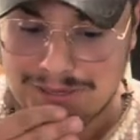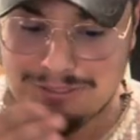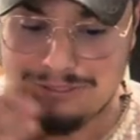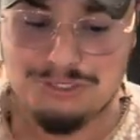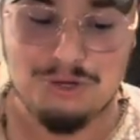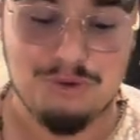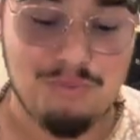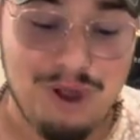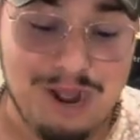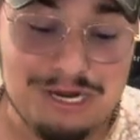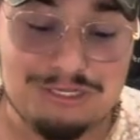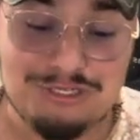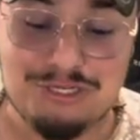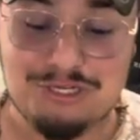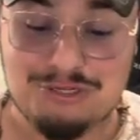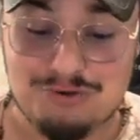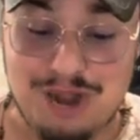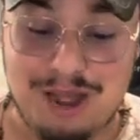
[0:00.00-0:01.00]
to watch
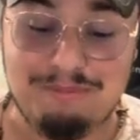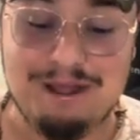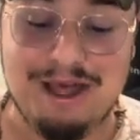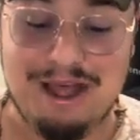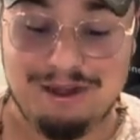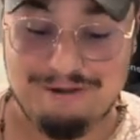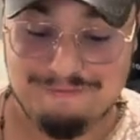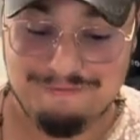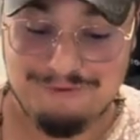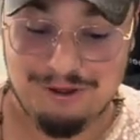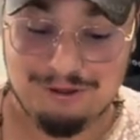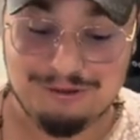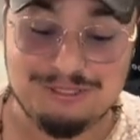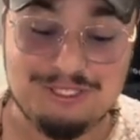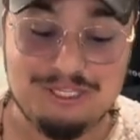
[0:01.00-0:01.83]
the drama unfold.